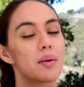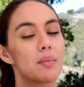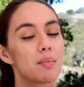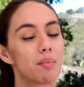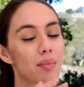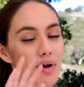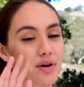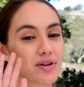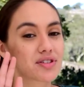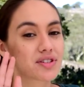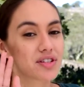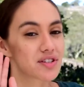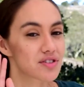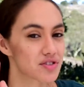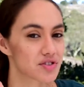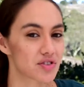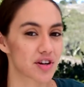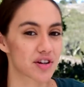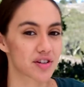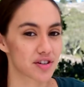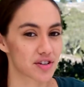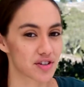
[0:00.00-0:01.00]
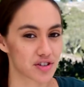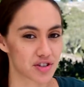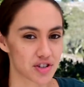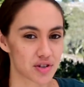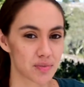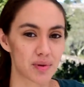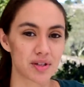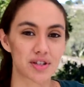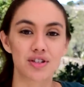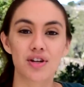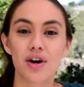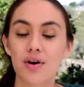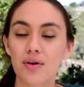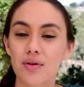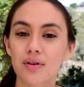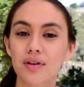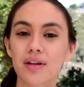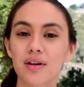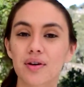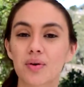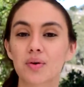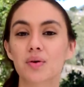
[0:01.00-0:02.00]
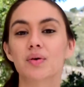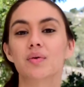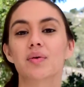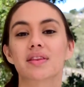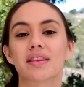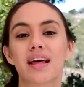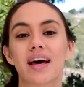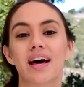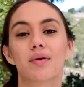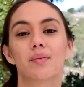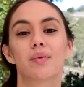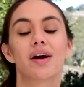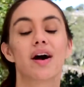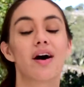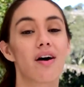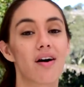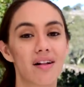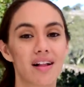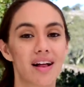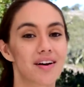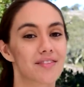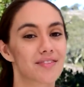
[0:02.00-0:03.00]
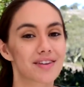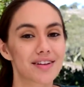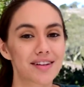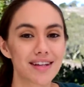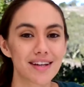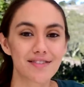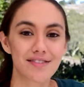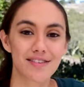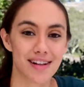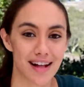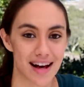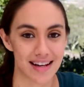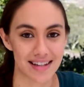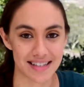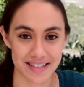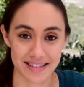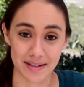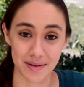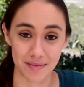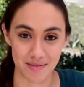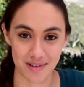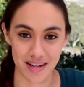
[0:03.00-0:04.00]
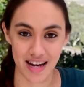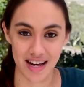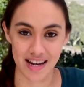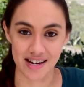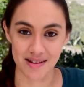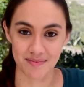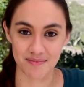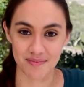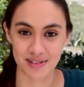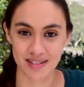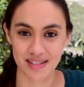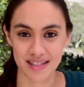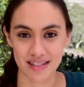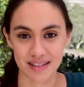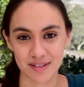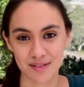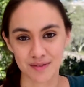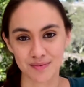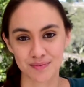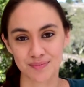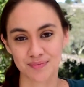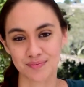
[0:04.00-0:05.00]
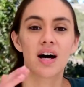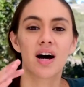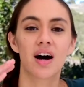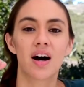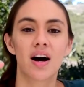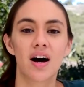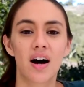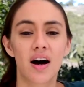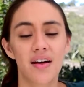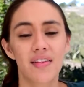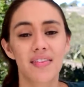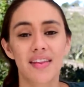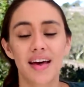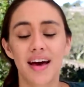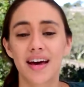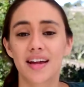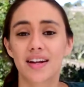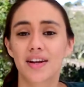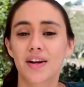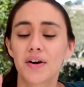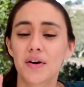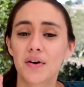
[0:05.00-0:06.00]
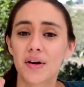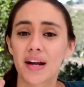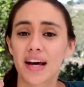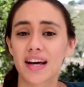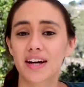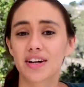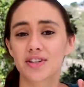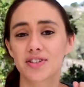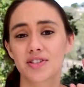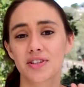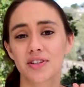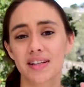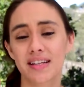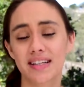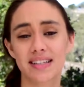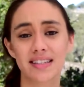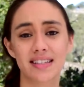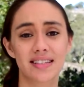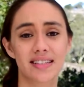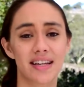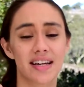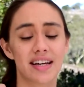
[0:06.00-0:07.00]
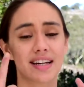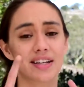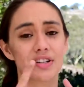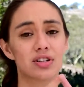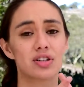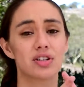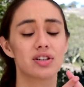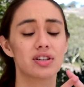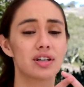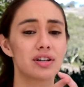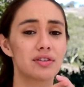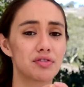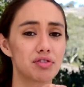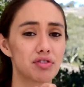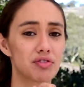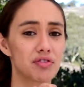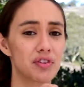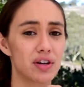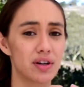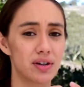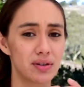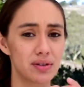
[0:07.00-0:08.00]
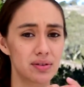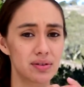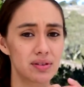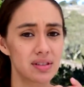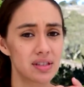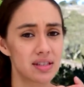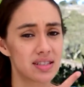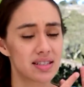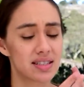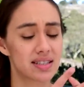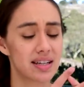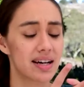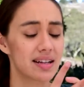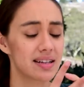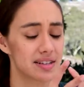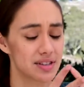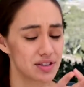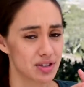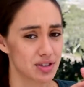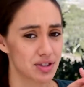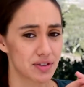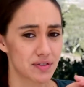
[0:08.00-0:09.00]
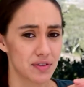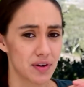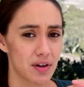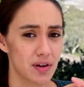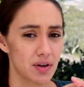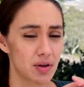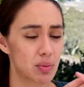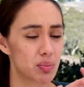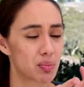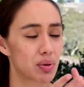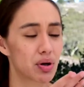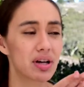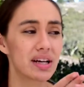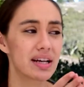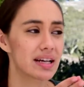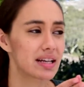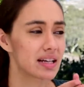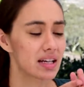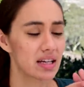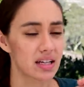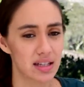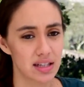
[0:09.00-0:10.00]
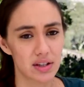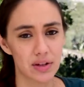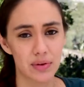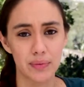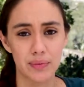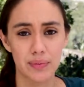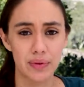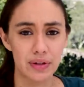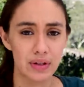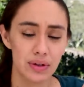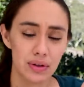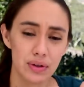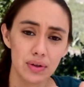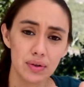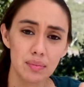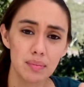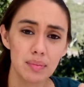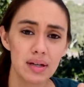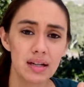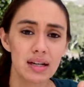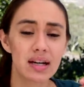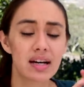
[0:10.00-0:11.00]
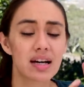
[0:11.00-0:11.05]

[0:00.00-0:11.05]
Most instructors should be totally cool with that. We all have to leave class sometimes. On that note, I also like to say turn off your phone, silence your phone, put it in another room,